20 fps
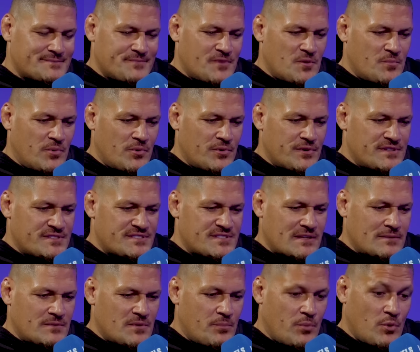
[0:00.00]
the
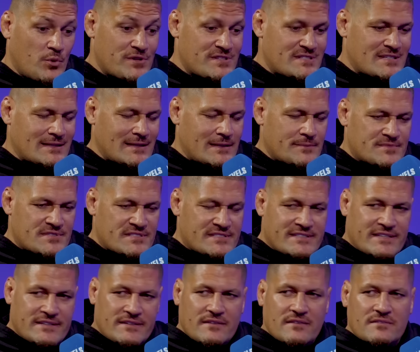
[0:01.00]
boys club
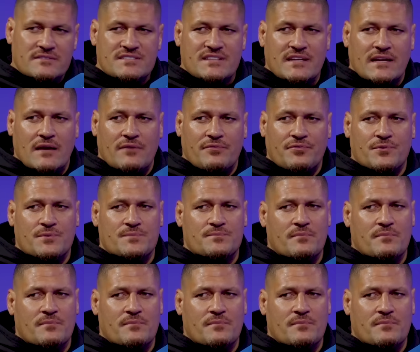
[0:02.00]
just stick up for him